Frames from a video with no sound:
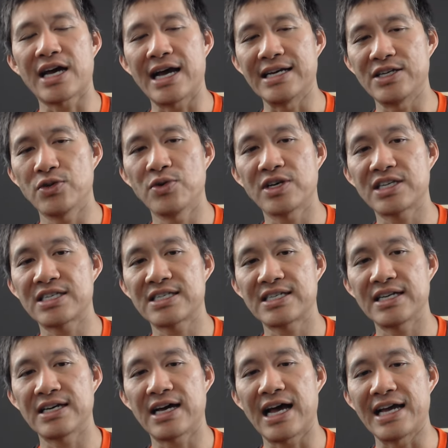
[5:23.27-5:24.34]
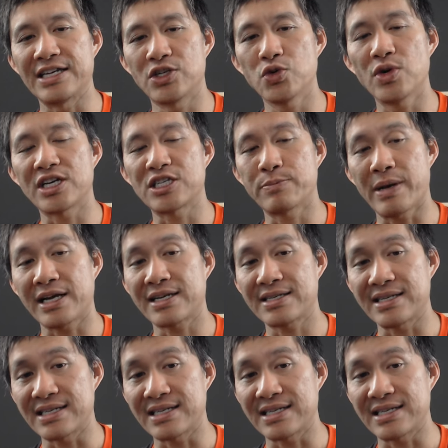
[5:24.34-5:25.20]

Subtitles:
I do expect us to